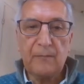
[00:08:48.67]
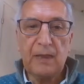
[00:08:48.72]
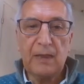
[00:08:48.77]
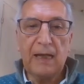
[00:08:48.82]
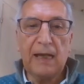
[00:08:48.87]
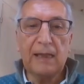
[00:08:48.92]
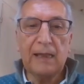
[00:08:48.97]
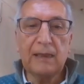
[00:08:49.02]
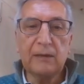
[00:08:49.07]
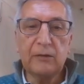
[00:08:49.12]

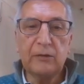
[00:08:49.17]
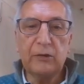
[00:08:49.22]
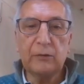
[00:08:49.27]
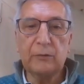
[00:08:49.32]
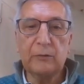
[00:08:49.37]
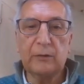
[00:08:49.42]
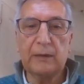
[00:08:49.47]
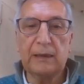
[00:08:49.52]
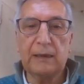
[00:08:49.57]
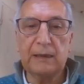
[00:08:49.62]
Allen
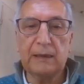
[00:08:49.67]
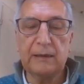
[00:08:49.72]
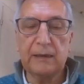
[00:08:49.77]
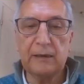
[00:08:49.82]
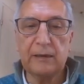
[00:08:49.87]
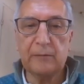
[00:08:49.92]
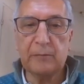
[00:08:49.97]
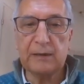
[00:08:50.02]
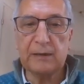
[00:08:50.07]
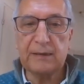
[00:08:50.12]
Newell and
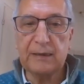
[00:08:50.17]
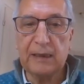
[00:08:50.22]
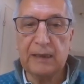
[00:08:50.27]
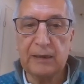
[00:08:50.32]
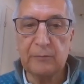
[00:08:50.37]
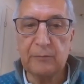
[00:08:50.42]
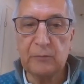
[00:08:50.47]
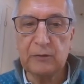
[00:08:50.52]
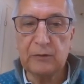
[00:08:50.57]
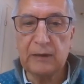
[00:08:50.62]
Herbert
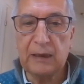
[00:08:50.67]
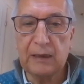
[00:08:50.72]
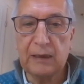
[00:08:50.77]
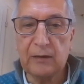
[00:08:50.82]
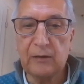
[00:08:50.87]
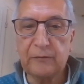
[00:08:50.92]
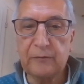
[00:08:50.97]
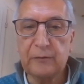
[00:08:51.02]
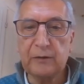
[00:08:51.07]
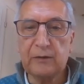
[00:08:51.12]
Simon are
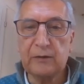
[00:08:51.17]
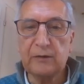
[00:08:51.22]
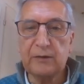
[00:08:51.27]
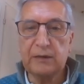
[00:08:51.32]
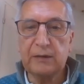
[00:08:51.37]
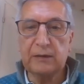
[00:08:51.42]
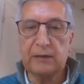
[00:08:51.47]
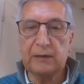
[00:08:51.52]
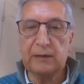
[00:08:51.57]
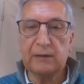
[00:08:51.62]
often
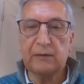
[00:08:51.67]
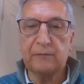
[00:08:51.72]
considered the